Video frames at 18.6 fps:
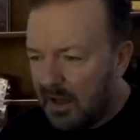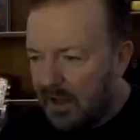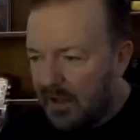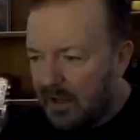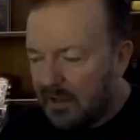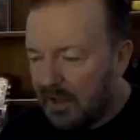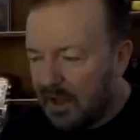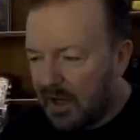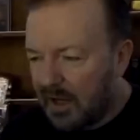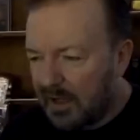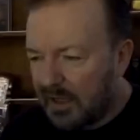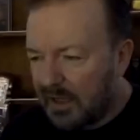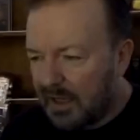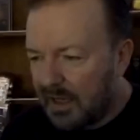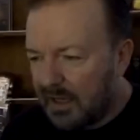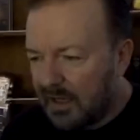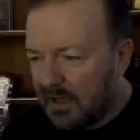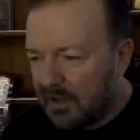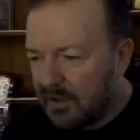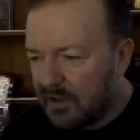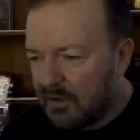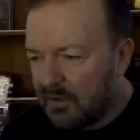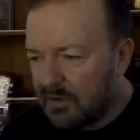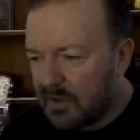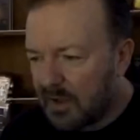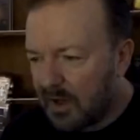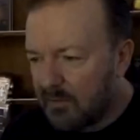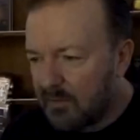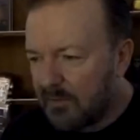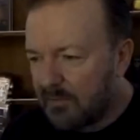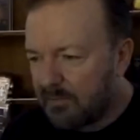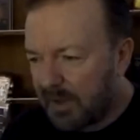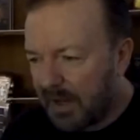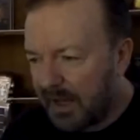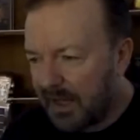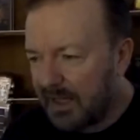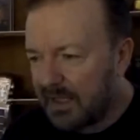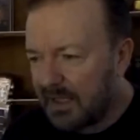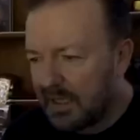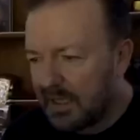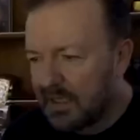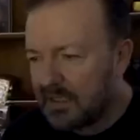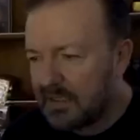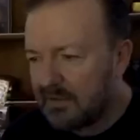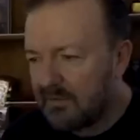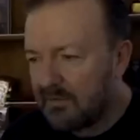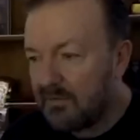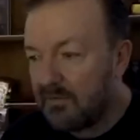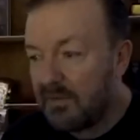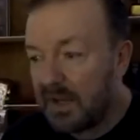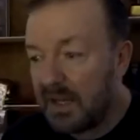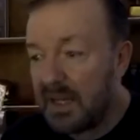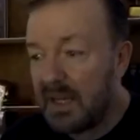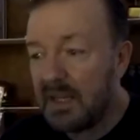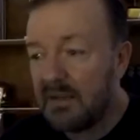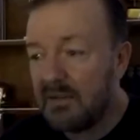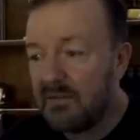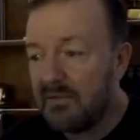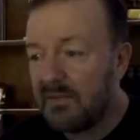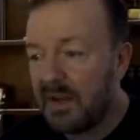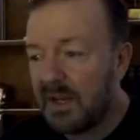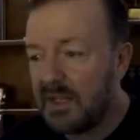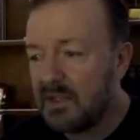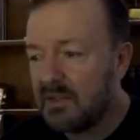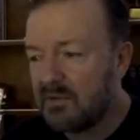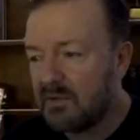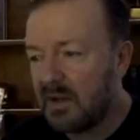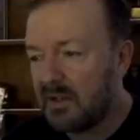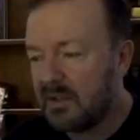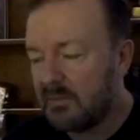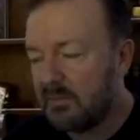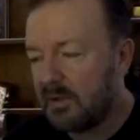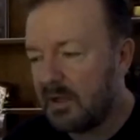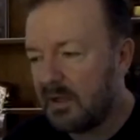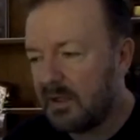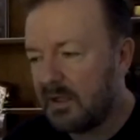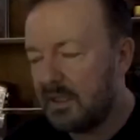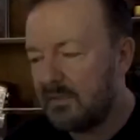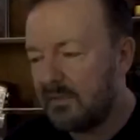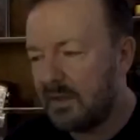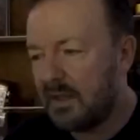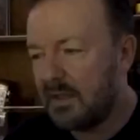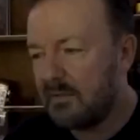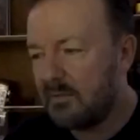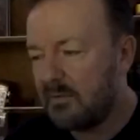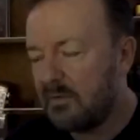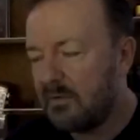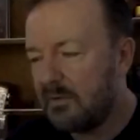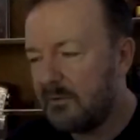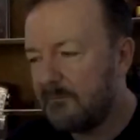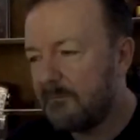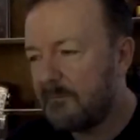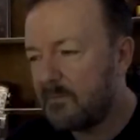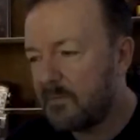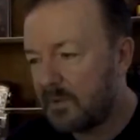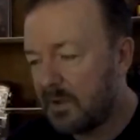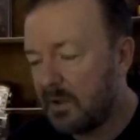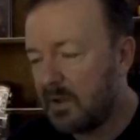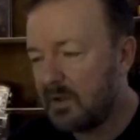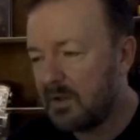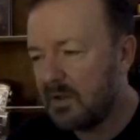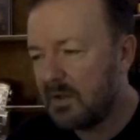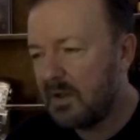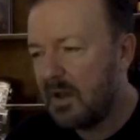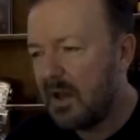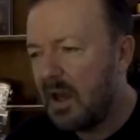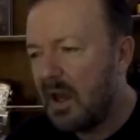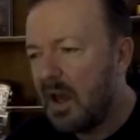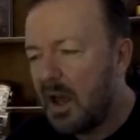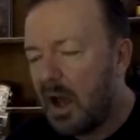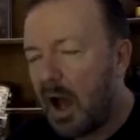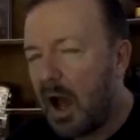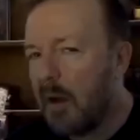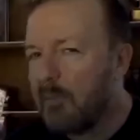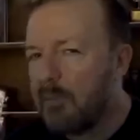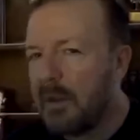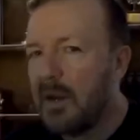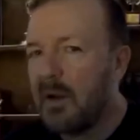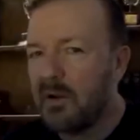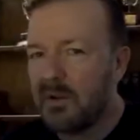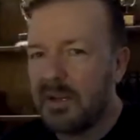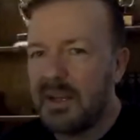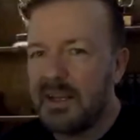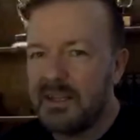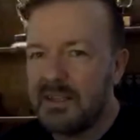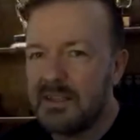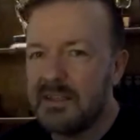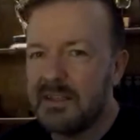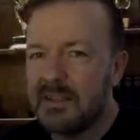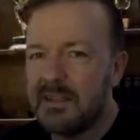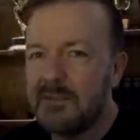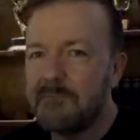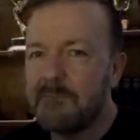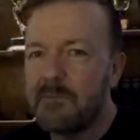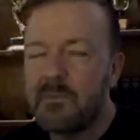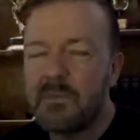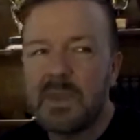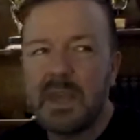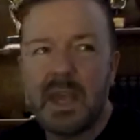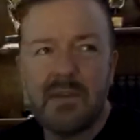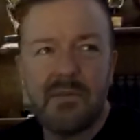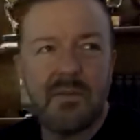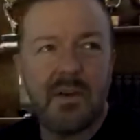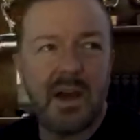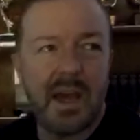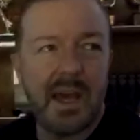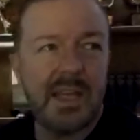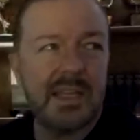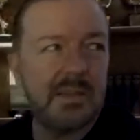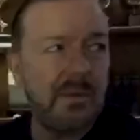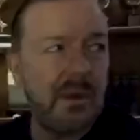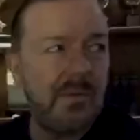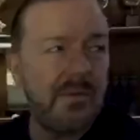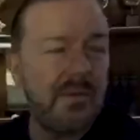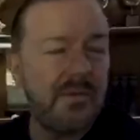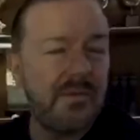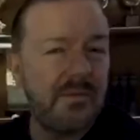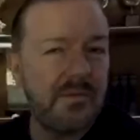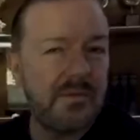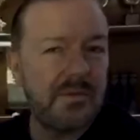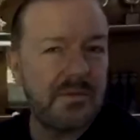Luckily, a new type of painless vegan face transplant is available. Good. I'll be honest, if I had to have a